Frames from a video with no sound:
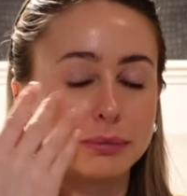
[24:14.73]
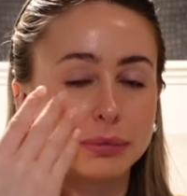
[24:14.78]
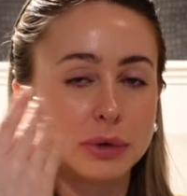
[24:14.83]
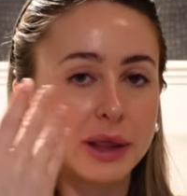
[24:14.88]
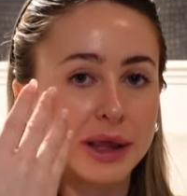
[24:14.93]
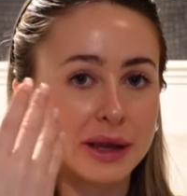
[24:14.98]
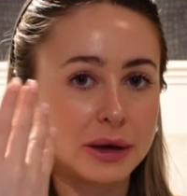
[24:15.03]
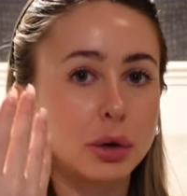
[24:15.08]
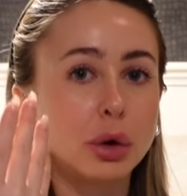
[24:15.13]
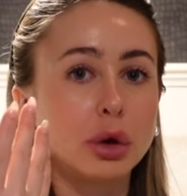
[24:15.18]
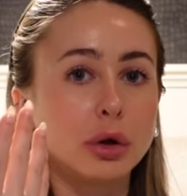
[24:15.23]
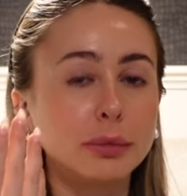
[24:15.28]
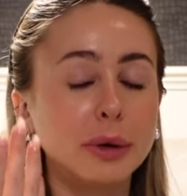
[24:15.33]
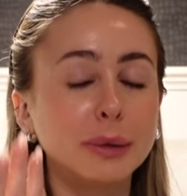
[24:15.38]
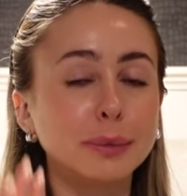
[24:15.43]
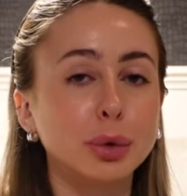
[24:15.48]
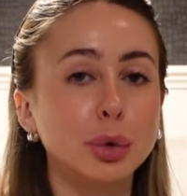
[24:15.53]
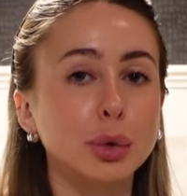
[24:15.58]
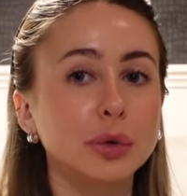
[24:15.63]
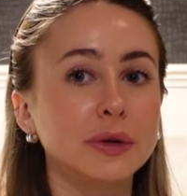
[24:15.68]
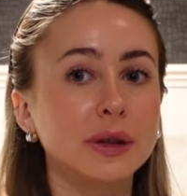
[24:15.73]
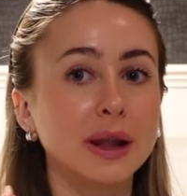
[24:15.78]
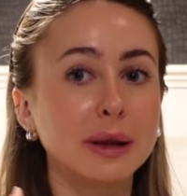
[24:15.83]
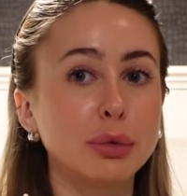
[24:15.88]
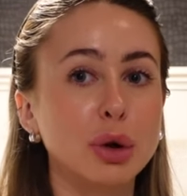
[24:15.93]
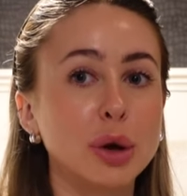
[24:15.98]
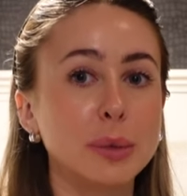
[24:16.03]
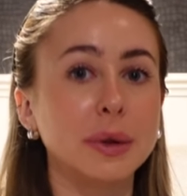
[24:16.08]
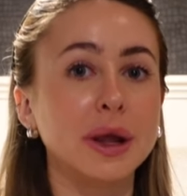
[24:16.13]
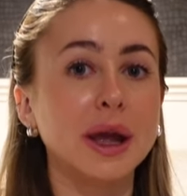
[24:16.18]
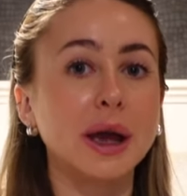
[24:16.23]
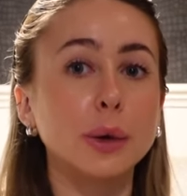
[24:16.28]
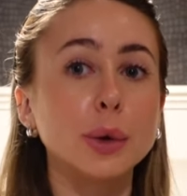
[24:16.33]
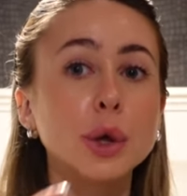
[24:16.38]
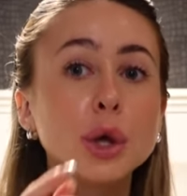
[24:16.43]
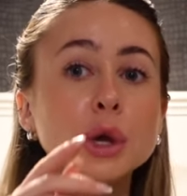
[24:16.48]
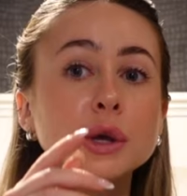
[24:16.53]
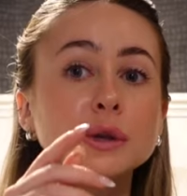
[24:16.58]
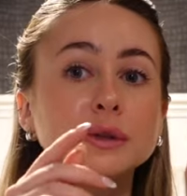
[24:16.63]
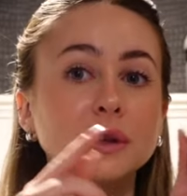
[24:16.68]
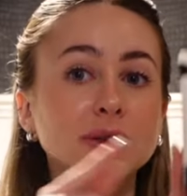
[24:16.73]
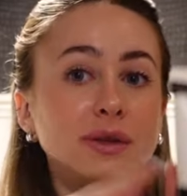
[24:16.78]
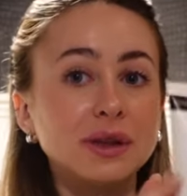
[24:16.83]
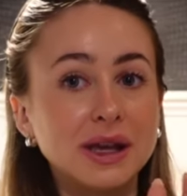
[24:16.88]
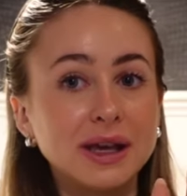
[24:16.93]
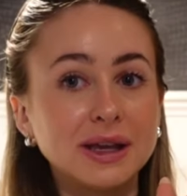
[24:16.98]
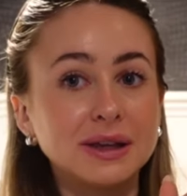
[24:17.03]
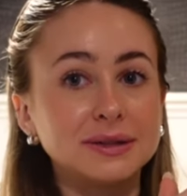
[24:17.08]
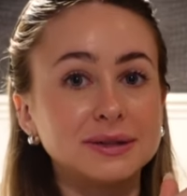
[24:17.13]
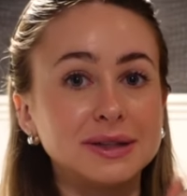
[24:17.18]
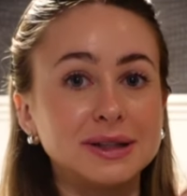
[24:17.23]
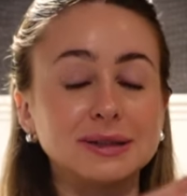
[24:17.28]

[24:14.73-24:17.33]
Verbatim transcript: they clog my pores and they break me out so this